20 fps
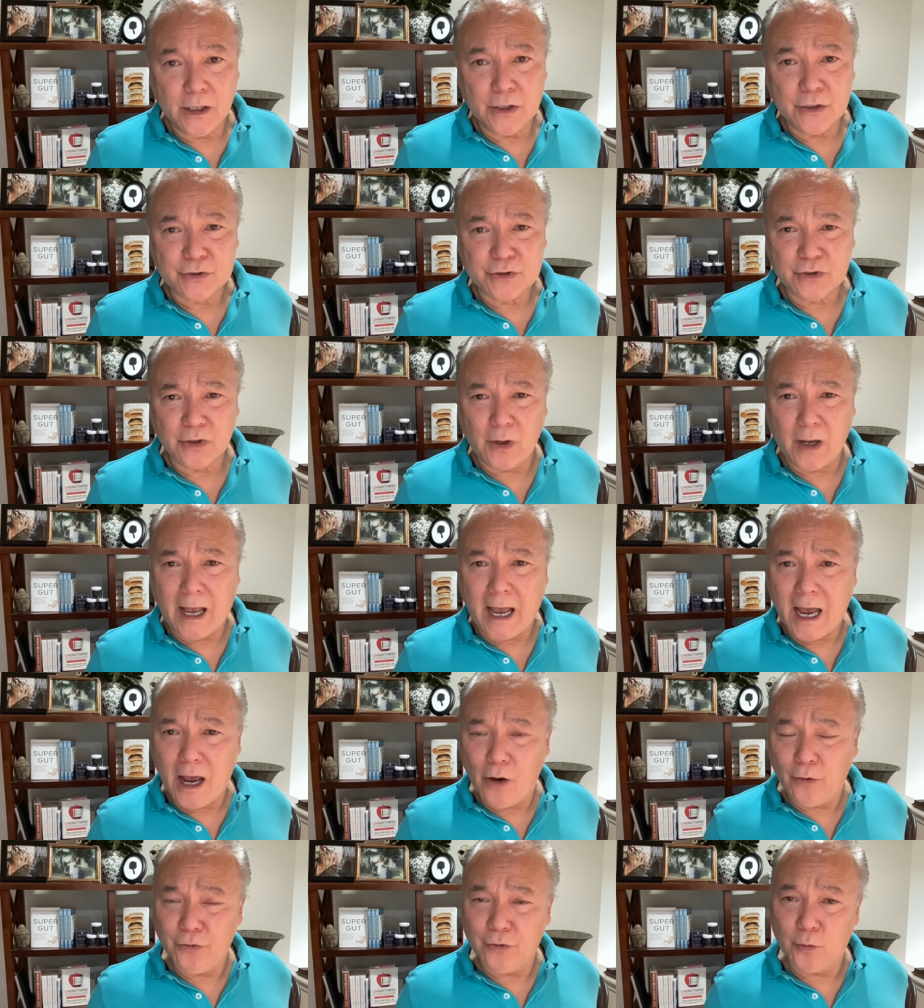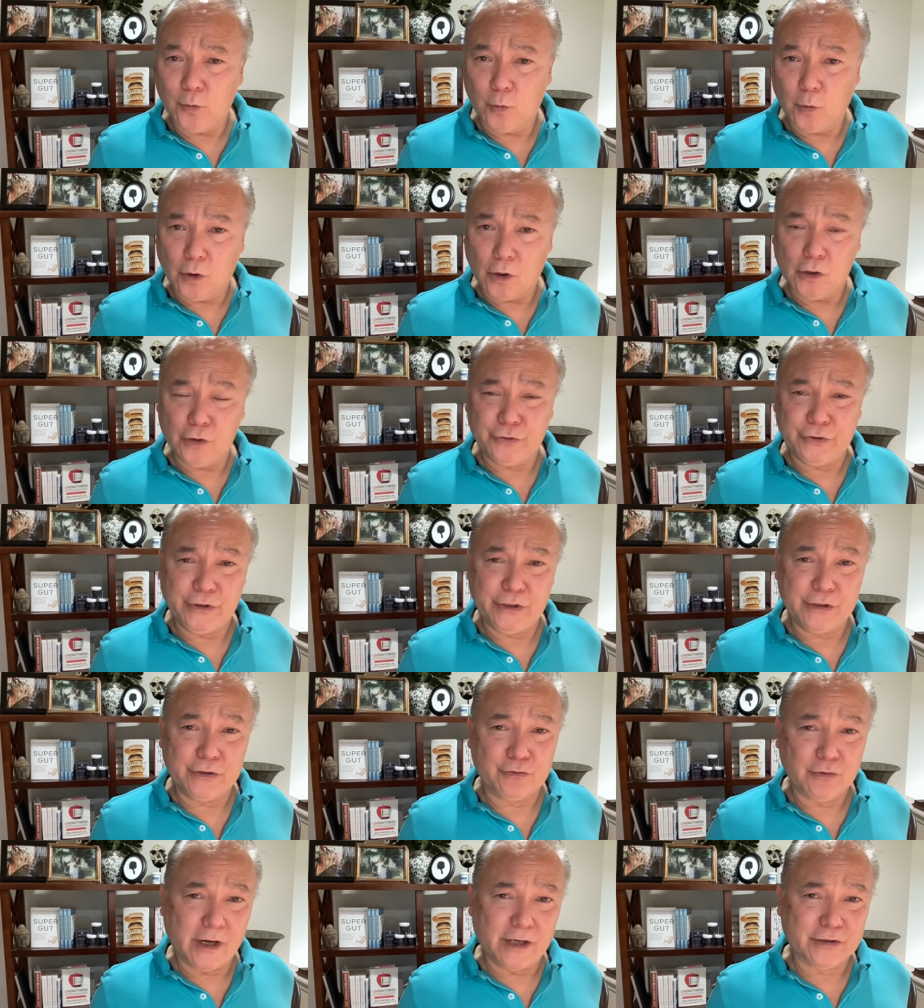So how in the world do you
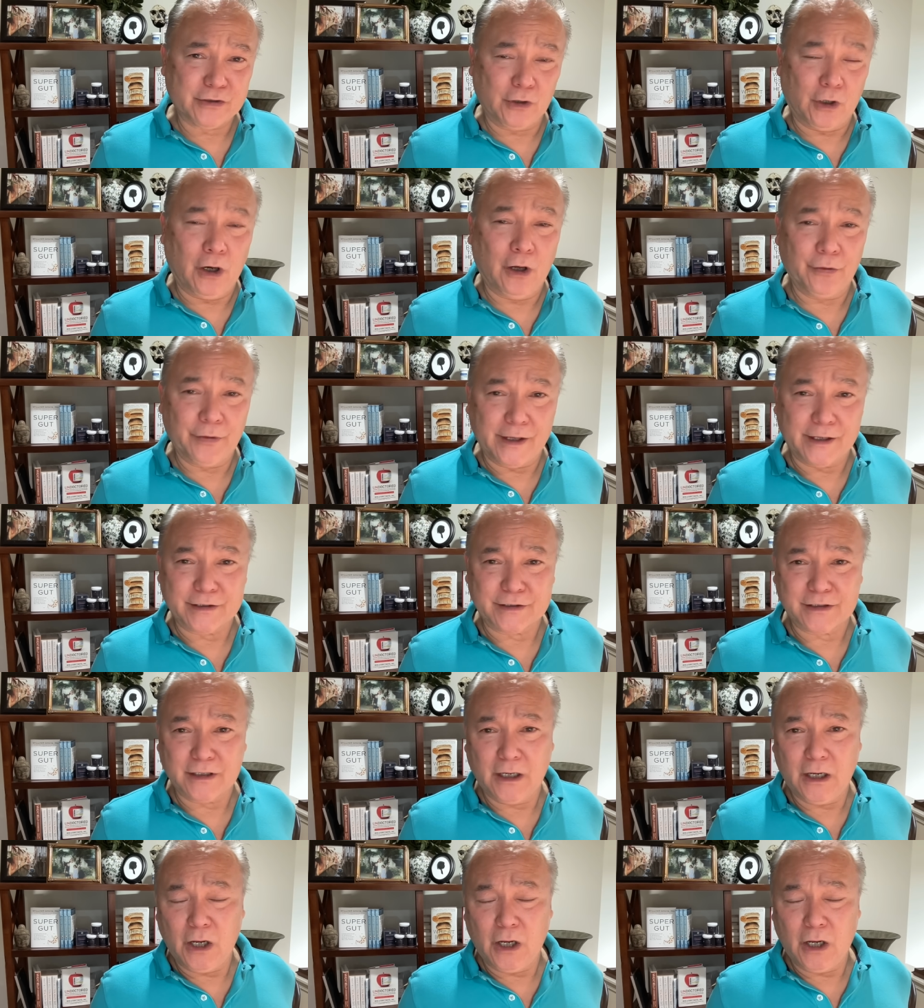address all this?